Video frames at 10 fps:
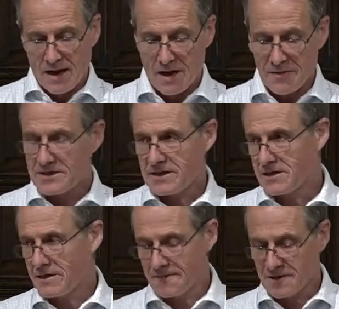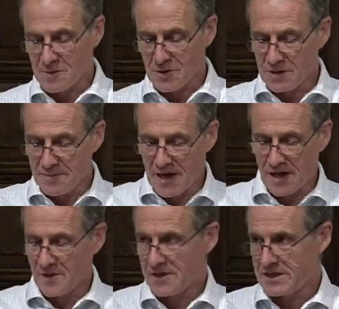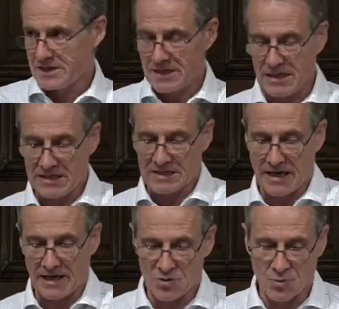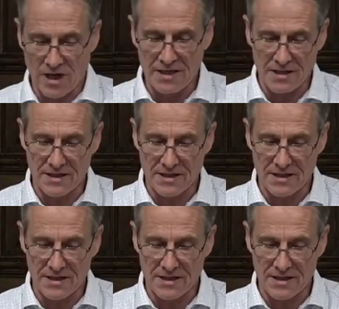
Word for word: Now, this is the first book of the Bible. This is key stage one.